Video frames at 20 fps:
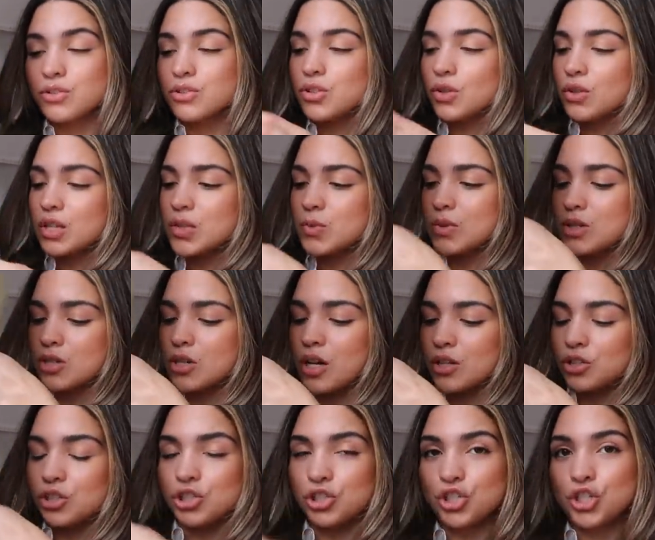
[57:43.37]
So this one's
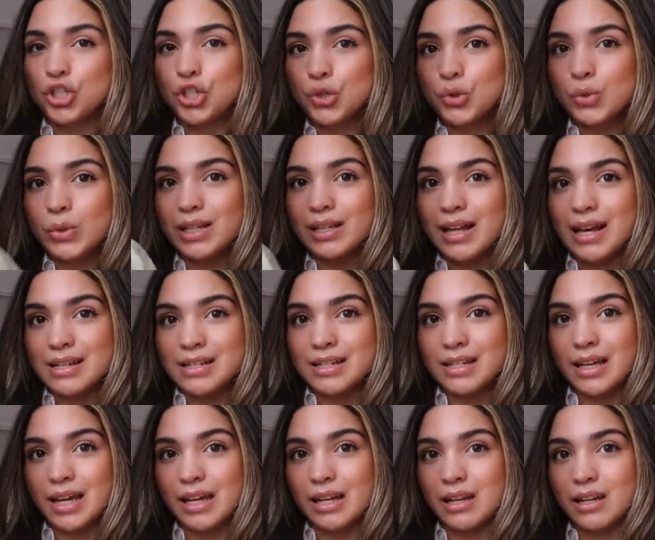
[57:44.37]
got your two
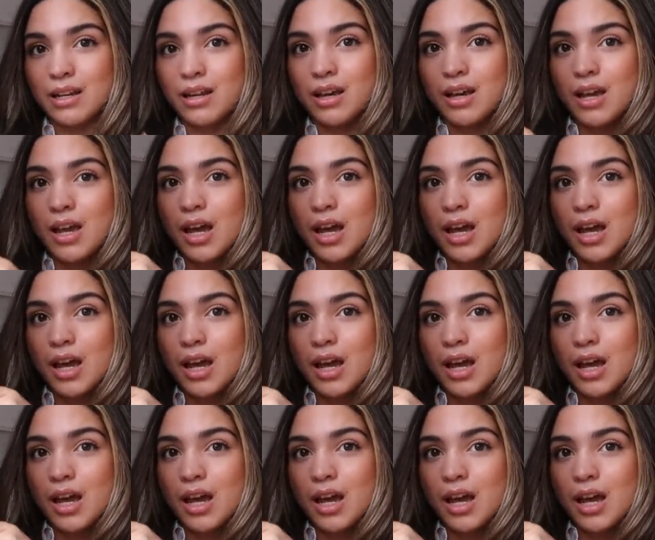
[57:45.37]
elasticated